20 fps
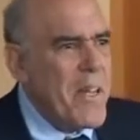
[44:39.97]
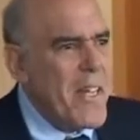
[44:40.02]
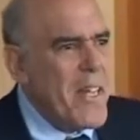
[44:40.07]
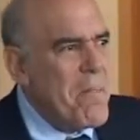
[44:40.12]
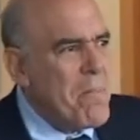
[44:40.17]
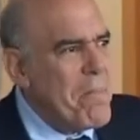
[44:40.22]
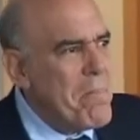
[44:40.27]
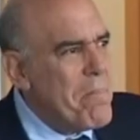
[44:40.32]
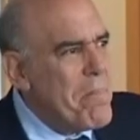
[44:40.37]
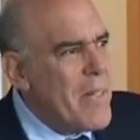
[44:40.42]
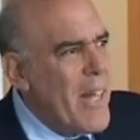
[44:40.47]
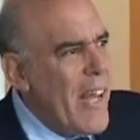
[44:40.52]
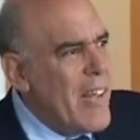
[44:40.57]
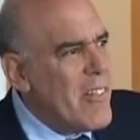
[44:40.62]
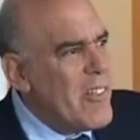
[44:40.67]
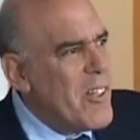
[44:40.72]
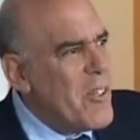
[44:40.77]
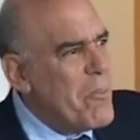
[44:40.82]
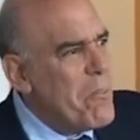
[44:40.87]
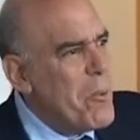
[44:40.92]
I keep
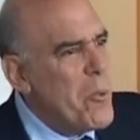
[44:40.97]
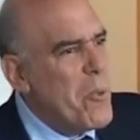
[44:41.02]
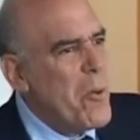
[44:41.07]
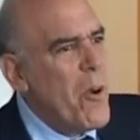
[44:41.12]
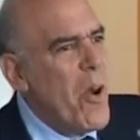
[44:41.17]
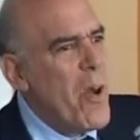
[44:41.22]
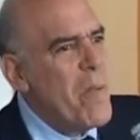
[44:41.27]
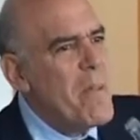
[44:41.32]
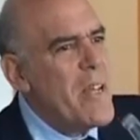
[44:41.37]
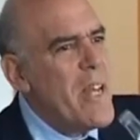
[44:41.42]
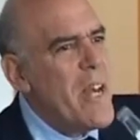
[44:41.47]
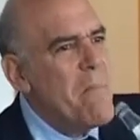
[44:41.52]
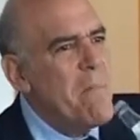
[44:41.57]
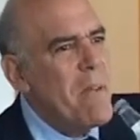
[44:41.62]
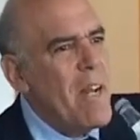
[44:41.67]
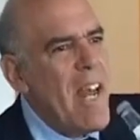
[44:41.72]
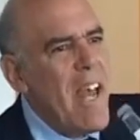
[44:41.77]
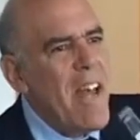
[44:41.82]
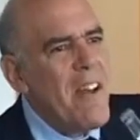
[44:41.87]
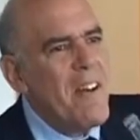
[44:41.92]
blasting poor IBM,
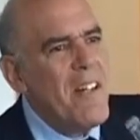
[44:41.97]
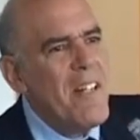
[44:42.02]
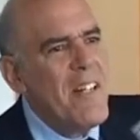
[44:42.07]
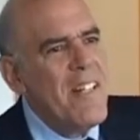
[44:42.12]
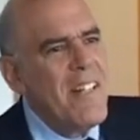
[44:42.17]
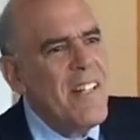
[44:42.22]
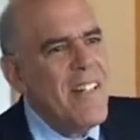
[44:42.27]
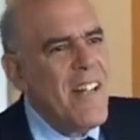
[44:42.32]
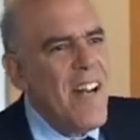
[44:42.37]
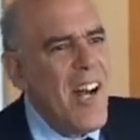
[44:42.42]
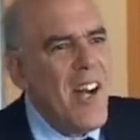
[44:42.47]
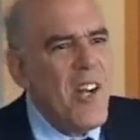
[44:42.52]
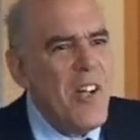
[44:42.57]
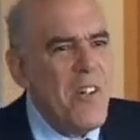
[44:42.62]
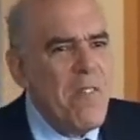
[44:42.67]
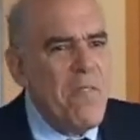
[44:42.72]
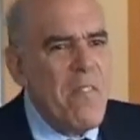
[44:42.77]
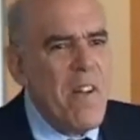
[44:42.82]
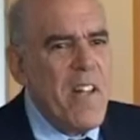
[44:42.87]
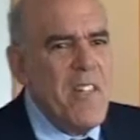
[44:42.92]
but I had a a
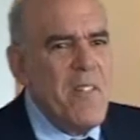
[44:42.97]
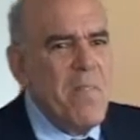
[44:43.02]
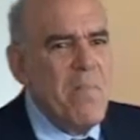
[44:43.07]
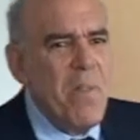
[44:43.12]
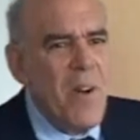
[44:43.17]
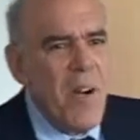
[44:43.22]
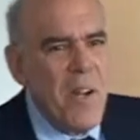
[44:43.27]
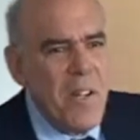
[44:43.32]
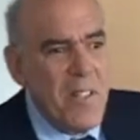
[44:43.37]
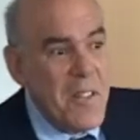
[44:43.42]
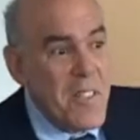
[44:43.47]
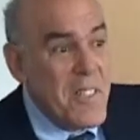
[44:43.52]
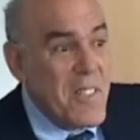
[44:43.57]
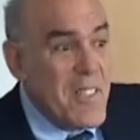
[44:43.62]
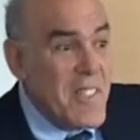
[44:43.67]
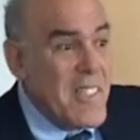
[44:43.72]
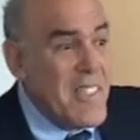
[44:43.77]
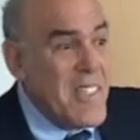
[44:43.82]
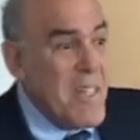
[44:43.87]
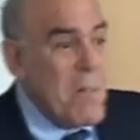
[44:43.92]
good friend of mine, because
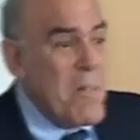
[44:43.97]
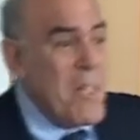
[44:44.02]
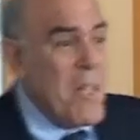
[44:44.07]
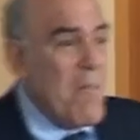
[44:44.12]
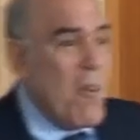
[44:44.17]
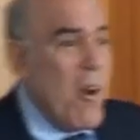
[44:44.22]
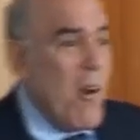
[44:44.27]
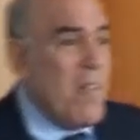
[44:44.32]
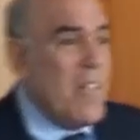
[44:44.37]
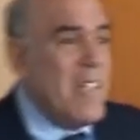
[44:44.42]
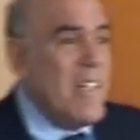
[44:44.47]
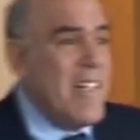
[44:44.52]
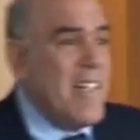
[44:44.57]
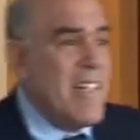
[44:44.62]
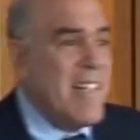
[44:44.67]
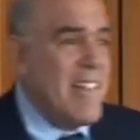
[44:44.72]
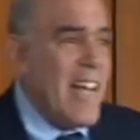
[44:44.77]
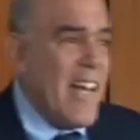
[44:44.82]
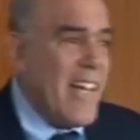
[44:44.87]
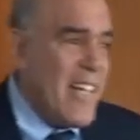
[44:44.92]
some of their R&D
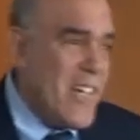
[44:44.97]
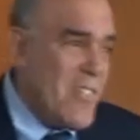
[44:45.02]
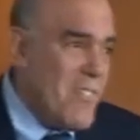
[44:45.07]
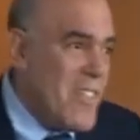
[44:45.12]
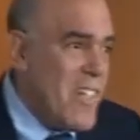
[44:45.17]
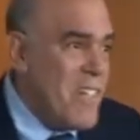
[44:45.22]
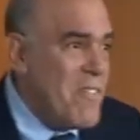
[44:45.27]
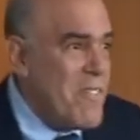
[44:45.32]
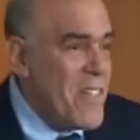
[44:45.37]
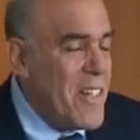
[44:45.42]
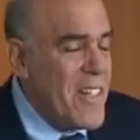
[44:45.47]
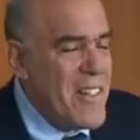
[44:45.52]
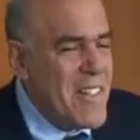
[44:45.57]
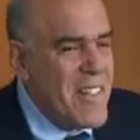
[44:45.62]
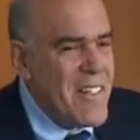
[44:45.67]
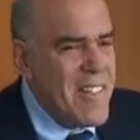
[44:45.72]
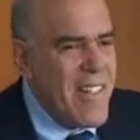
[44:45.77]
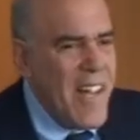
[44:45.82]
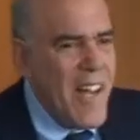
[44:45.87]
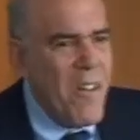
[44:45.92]
executives did figure
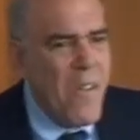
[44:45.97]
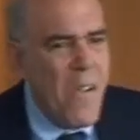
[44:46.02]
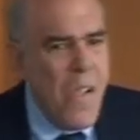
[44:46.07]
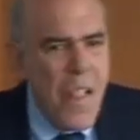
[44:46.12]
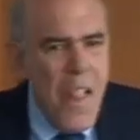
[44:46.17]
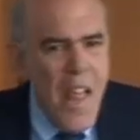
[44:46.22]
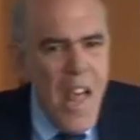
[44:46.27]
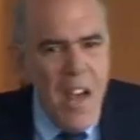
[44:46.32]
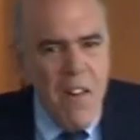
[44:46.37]
this out.